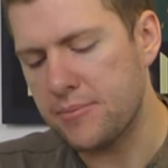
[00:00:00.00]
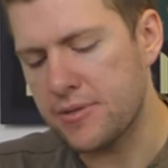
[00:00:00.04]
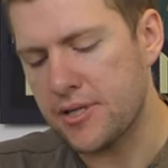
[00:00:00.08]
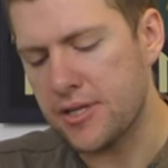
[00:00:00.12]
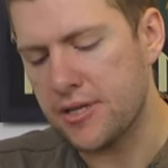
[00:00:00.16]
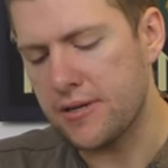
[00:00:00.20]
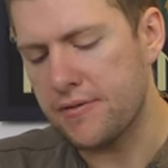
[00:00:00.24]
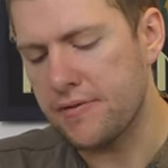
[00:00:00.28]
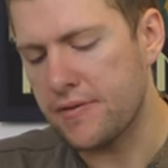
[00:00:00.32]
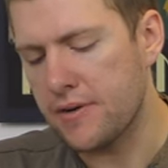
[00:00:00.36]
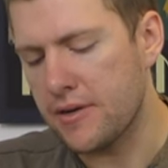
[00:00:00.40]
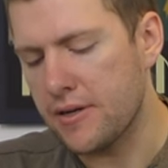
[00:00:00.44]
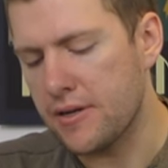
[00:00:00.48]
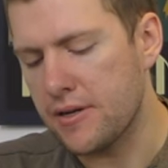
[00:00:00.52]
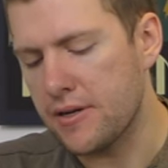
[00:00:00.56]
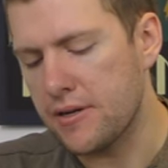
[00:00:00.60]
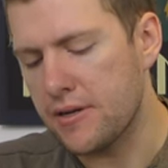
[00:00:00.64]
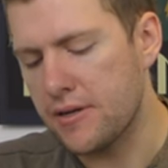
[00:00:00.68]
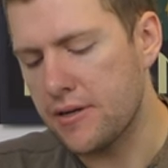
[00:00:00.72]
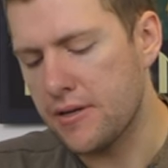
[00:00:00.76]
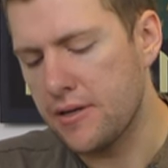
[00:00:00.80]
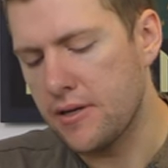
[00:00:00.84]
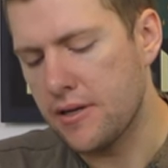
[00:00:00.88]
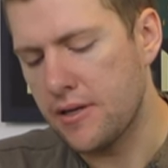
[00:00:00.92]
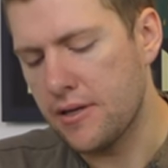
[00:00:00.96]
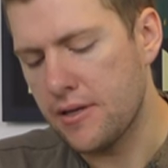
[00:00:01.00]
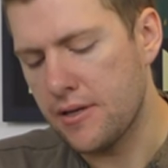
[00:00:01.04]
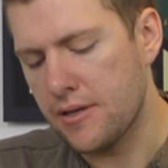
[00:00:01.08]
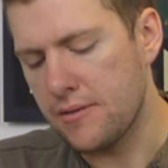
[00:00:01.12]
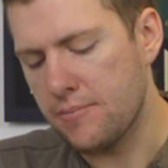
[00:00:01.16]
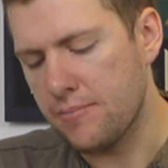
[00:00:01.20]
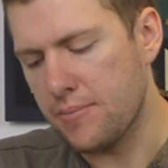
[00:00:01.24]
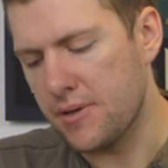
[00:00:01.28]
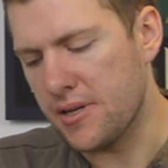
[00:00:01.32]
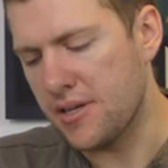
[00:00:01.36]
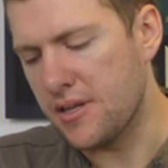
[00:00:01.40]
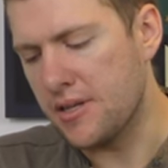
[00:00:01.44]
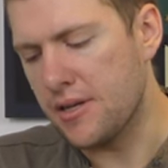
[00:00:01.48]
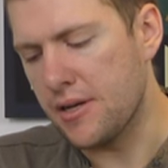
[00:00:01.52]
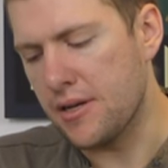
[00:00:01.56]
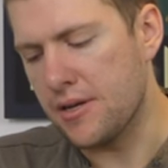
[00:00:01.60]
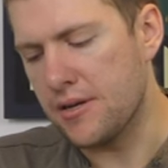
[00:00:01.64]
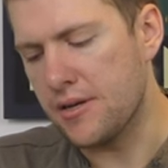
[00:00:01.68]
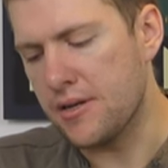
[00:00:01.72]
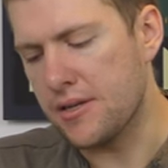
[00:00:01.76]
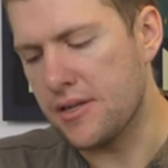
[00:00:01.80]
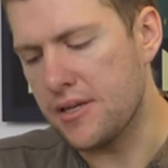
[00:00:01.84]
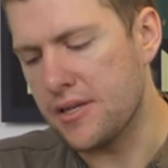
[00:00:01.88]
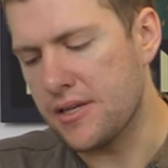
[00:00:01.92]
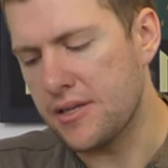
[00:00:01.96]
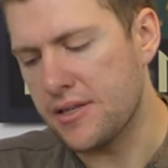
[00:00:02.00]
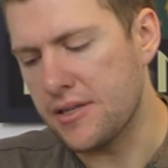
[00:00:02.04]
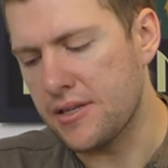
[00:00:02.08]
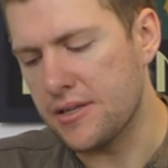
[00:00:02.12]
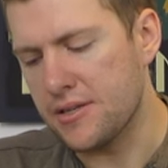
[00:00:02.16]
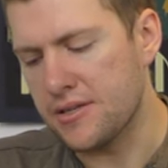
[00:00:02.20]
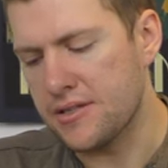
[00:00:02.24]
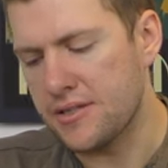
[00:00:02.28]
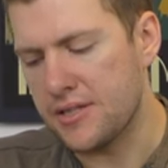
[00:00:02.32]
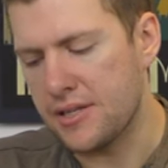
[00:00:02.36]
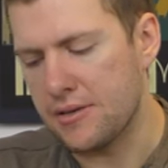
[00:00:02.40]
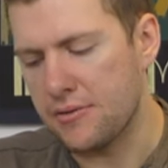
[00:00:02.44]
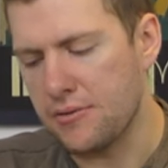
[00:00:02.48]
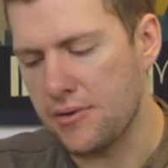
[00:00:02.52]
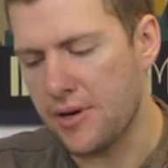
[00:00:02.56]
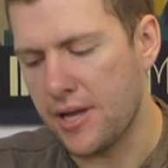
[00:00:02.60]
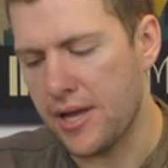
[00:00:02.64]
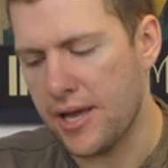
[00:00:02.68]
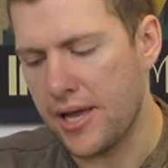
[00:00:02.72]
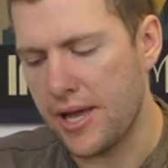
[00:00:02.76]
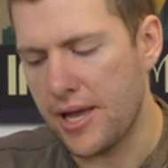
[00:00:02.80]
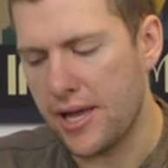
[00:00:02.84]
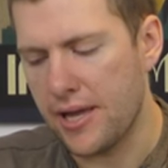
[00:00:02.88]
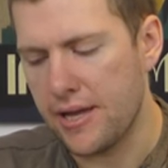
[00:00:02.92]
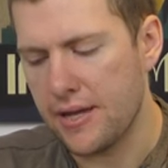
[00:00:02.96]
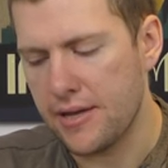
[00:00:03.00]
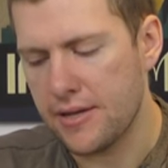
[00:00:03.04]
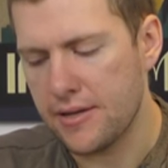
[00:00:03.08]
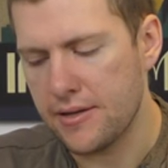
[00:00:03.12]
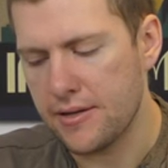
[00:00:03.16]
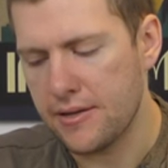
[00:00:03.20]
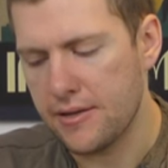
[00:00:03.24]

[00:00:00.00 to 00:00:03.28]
over, but you know, you're still here.